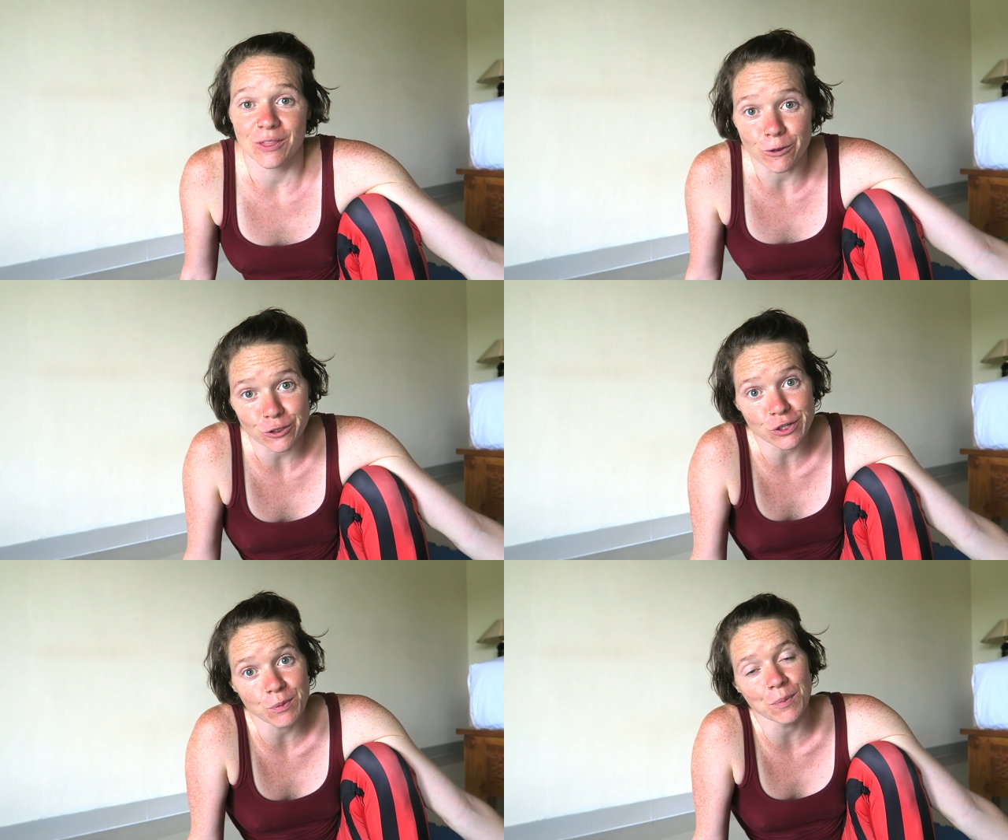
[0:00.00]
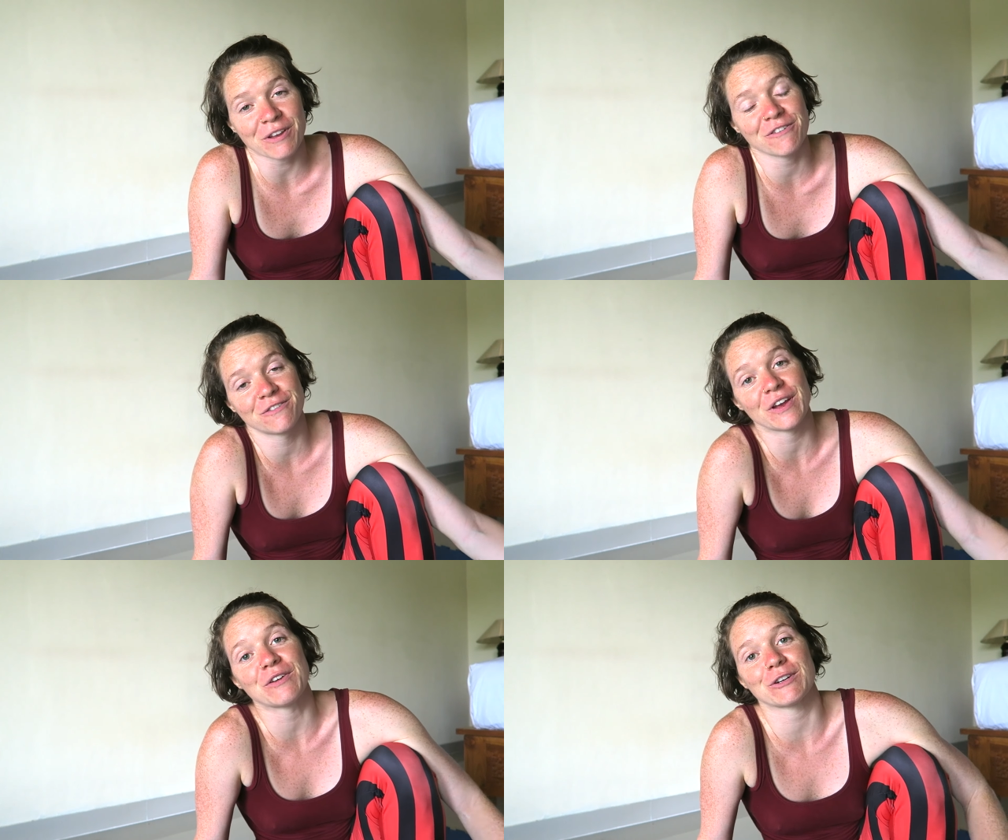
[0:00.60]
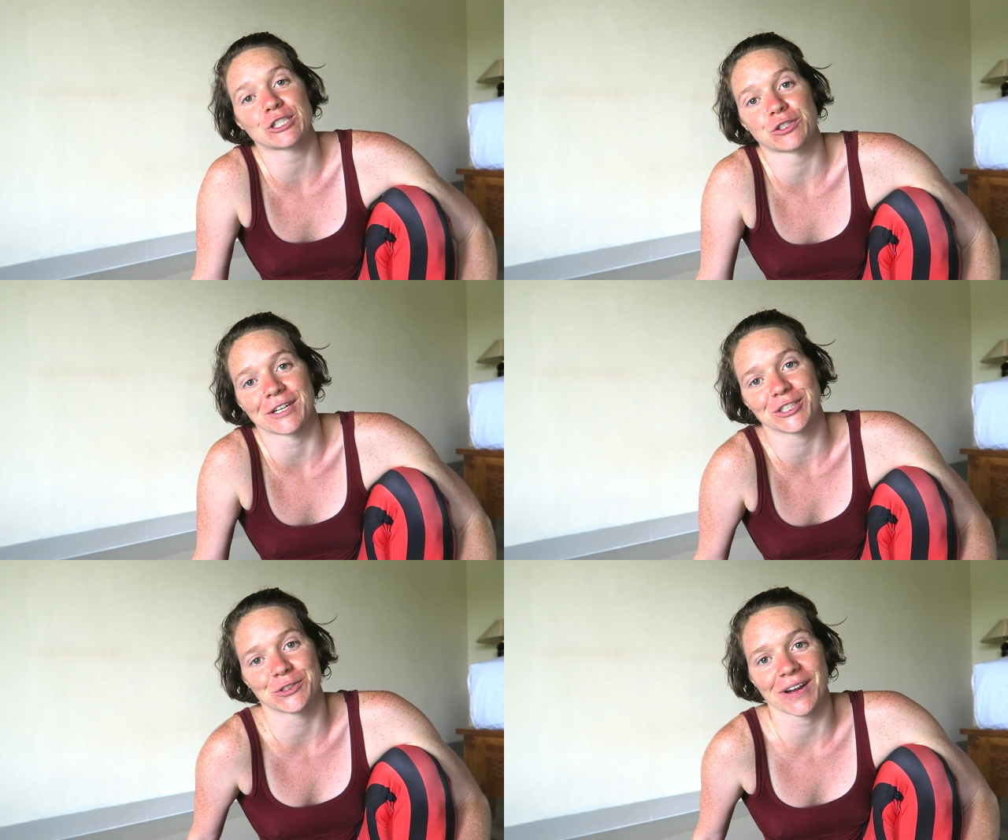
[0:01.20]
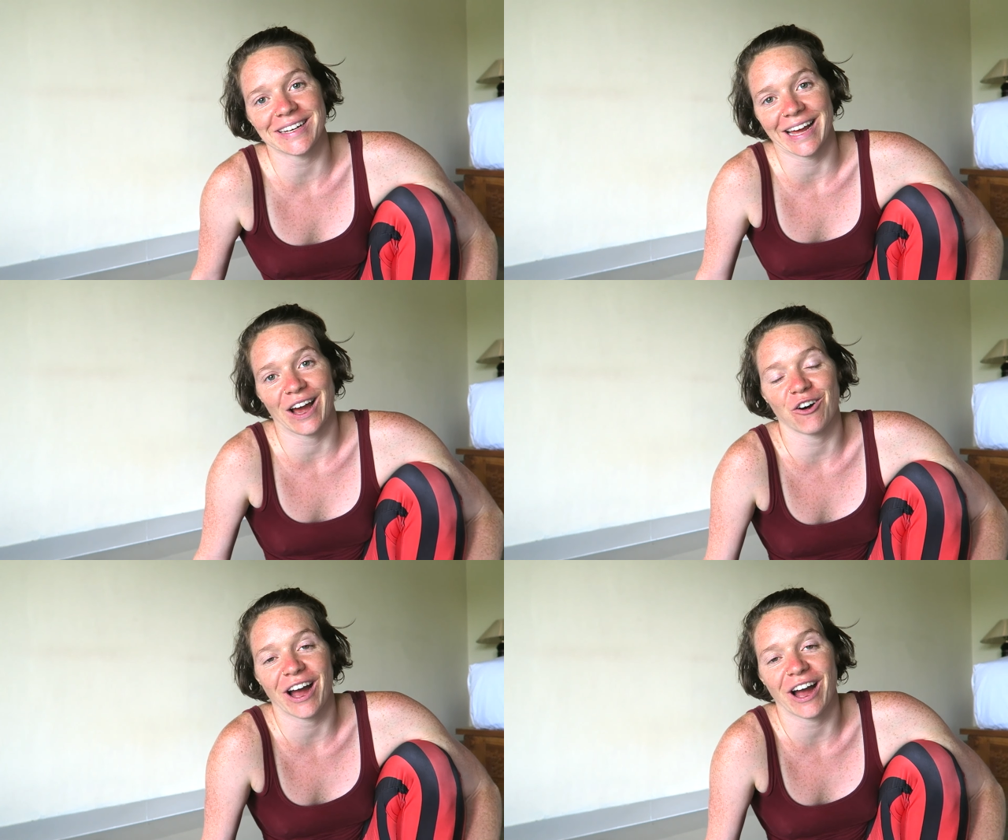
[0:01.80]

those are some of my favorite stretches right now.